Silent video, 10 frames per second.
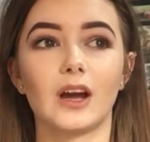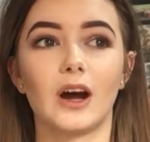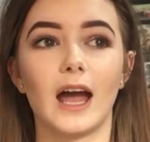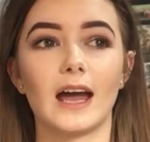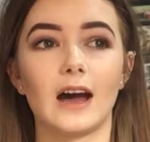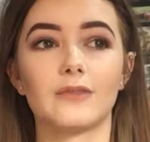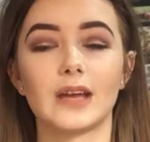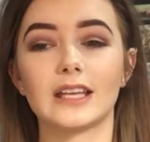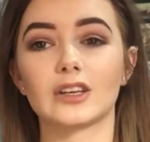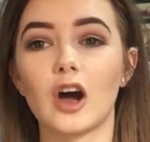I've
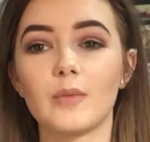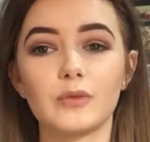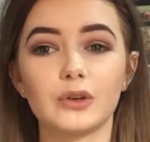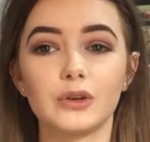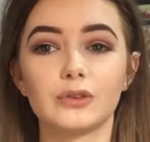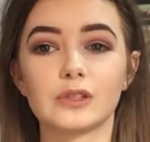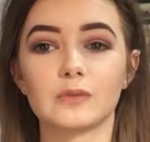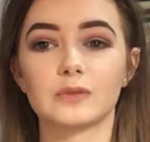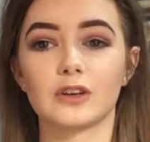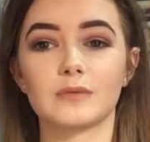gained a couple new
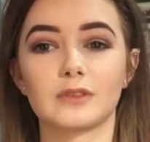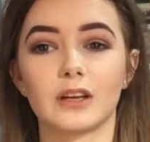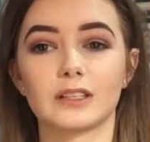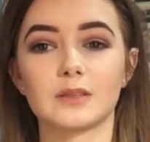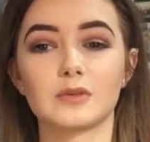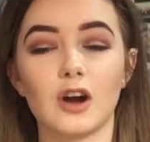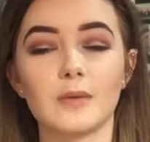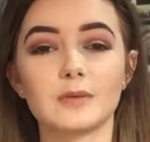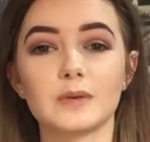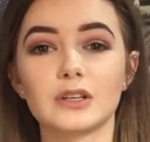
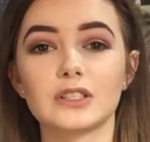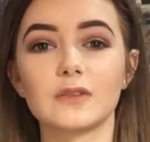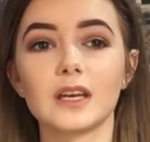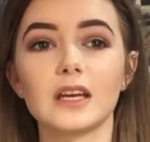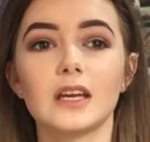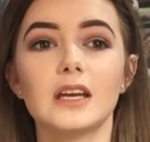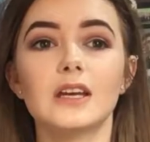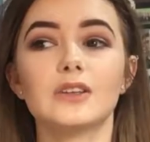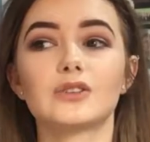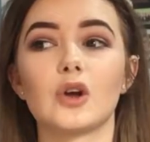subscribers because of it,
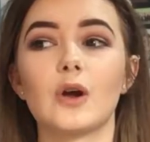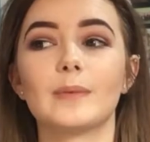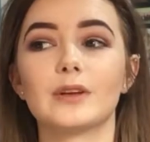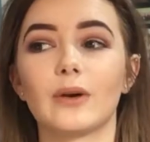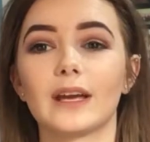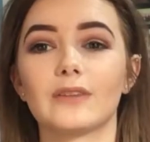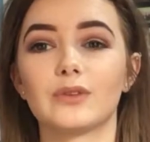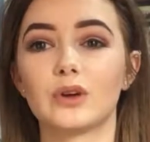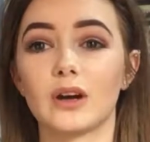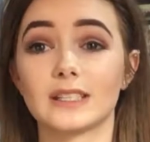so it would be great if
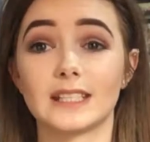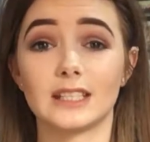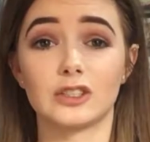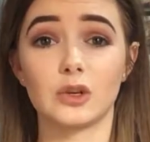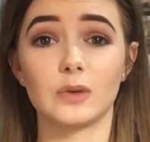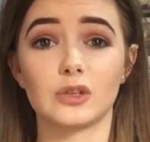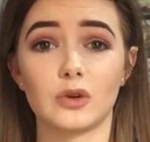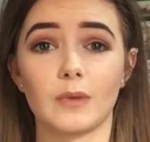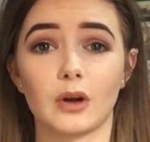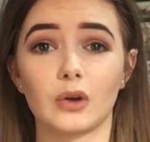you guys do
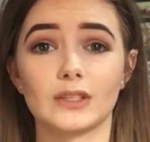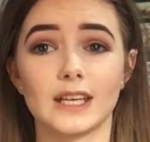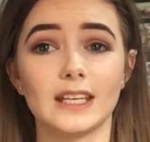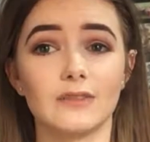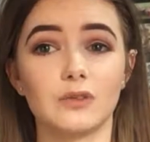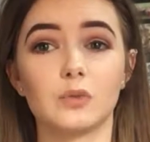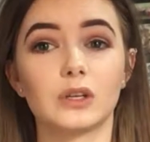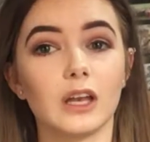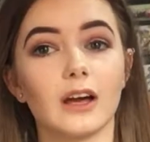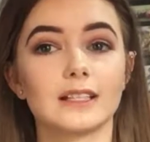enjoy my content. If you would
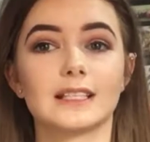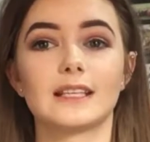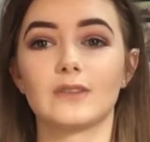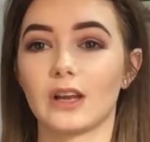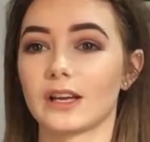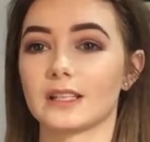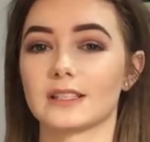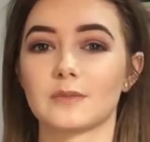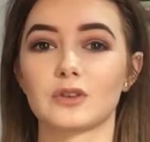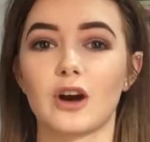like to leave a like and
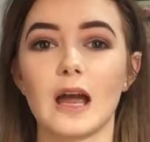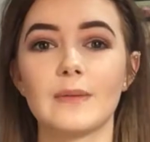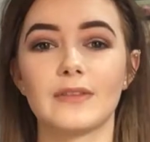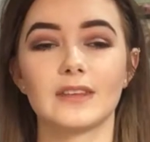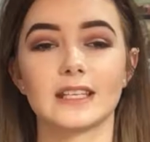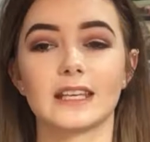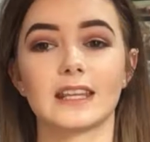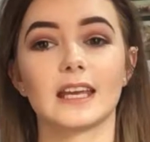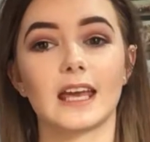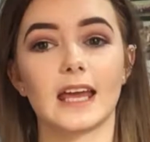subscribe. If there's
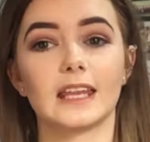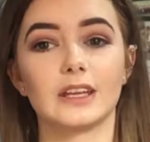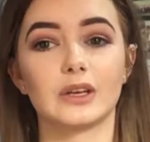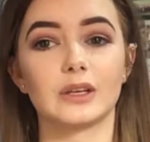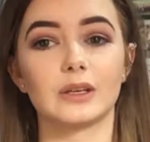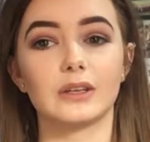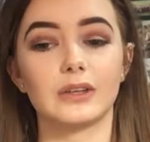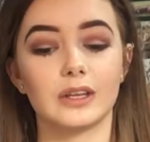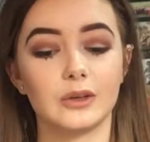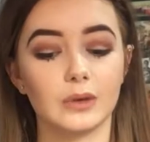anything again
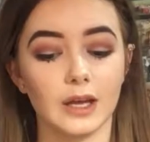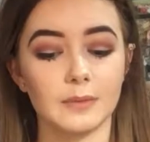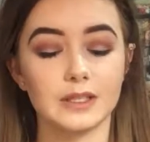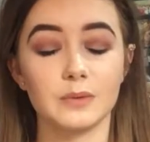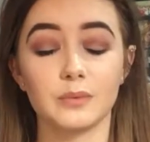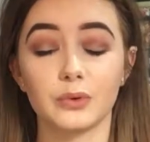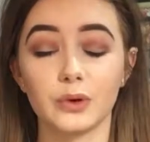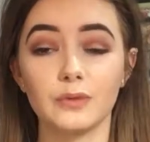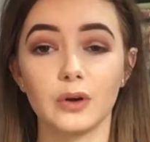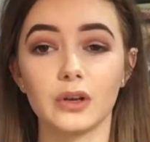that you would like me to
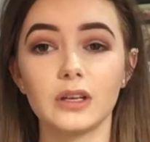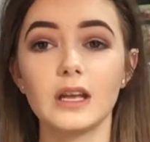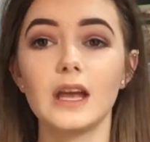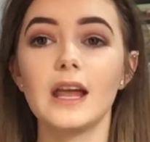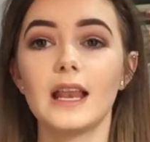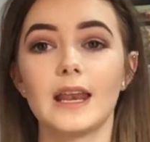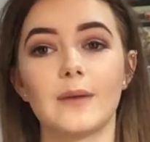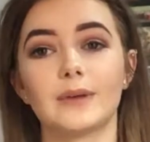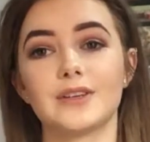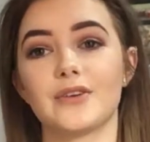improve on,
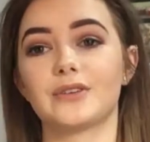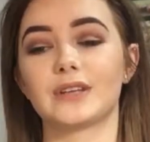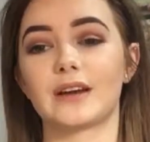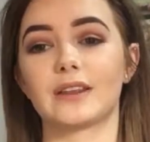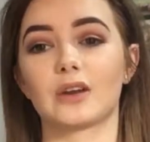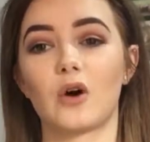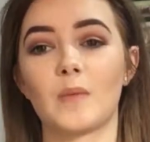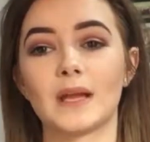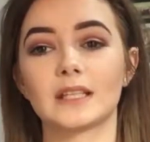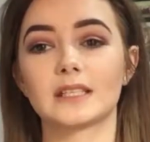let me know down in the
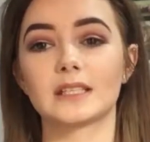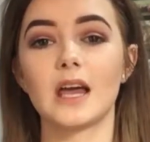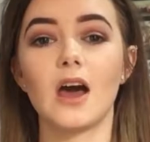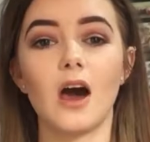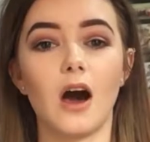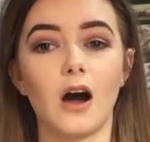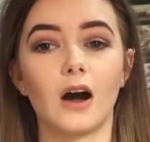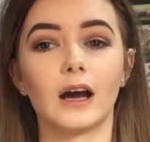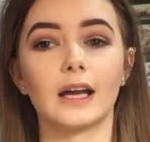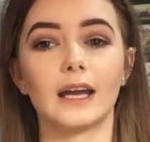comments.
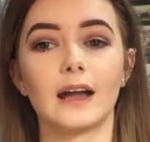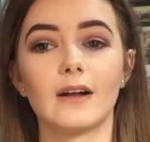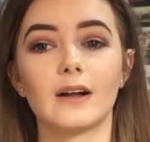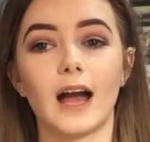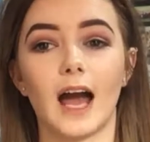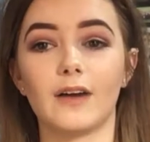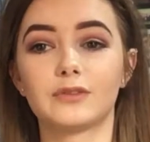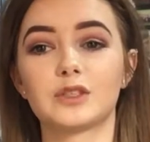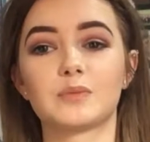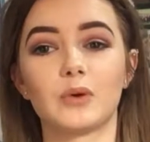I
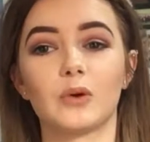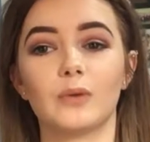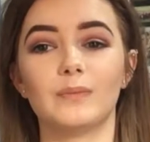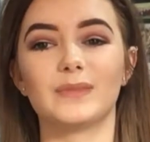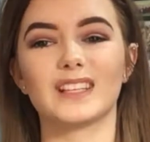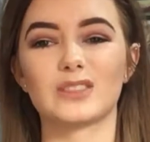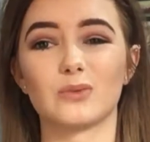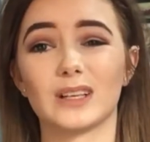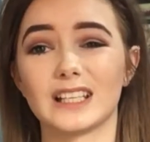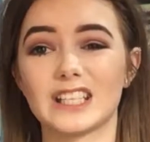have just bought a
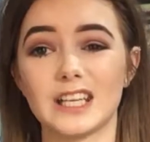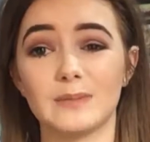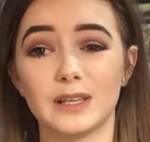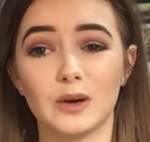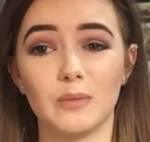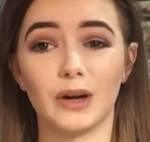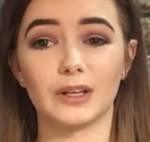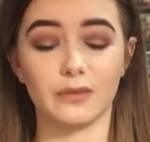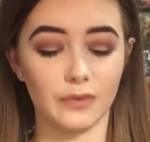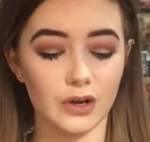really cheap little
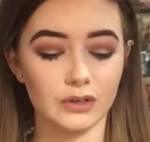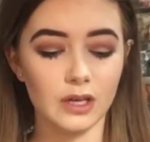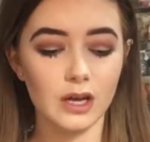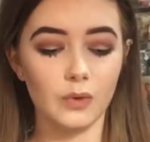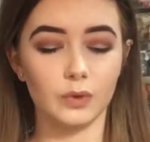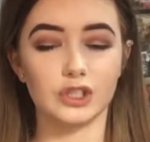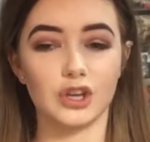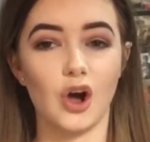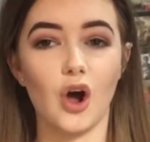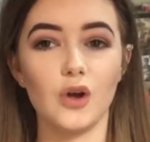microphone which should
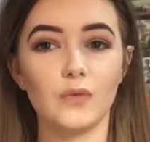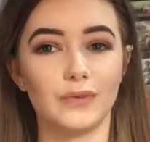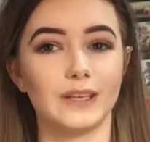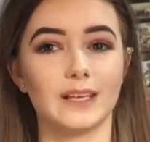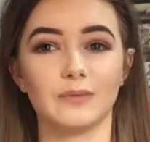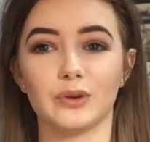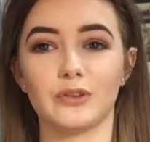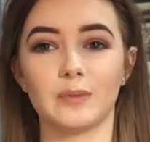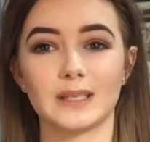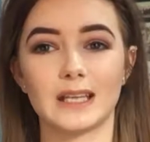hopefully
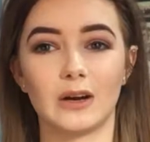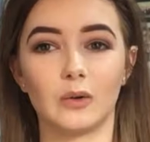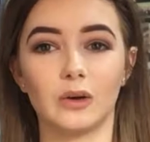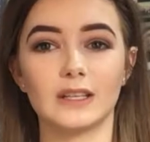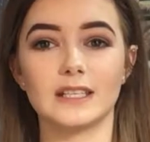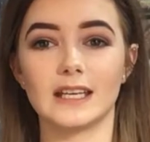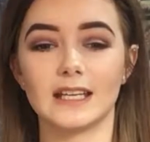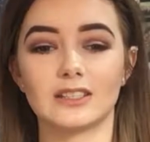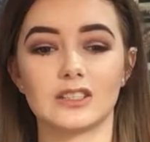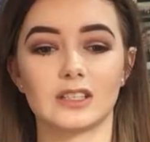improve my sound quality.
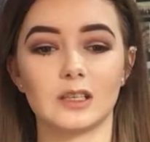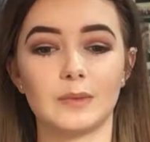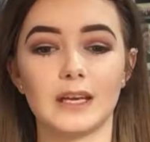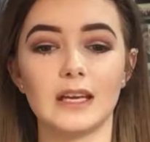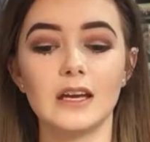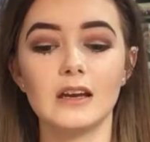It's just going to be